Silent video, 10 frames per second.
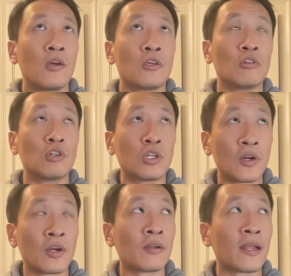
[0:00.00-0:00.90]
you
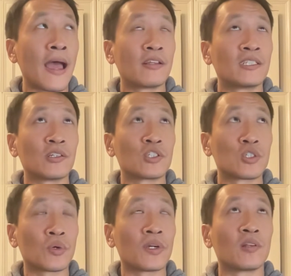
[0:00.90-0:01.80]
learn how to tell a
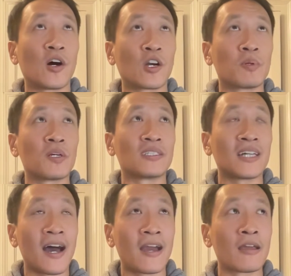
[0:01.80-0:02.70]
story in a longer period of
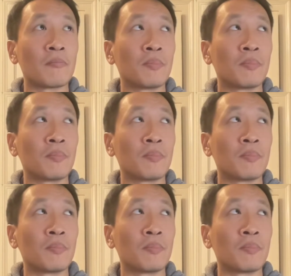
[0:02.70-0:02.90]
time,